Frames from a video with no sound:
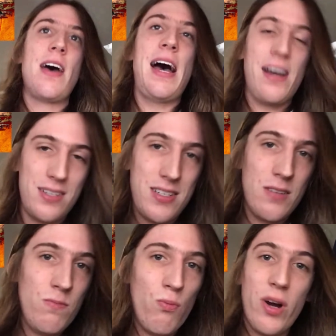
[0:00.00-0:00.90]

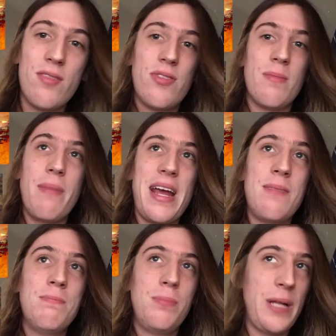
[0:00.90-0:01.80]
Axton, one of the
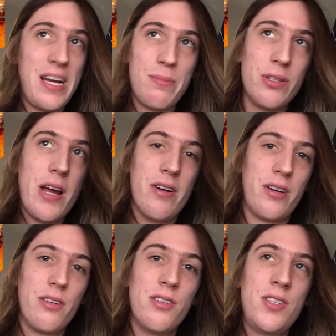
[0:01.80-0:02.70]
main playable
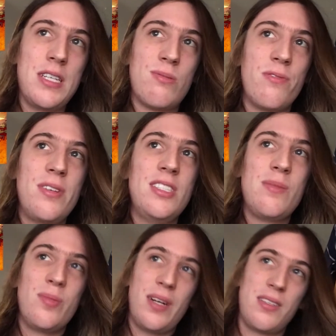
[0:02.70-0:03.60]
characters, is revealed to
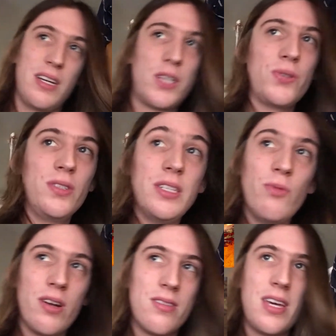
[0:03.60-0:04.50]
be bisexual in
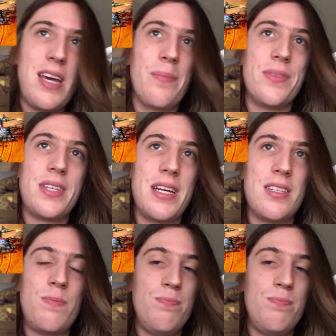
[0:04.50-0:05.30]
one of the games, and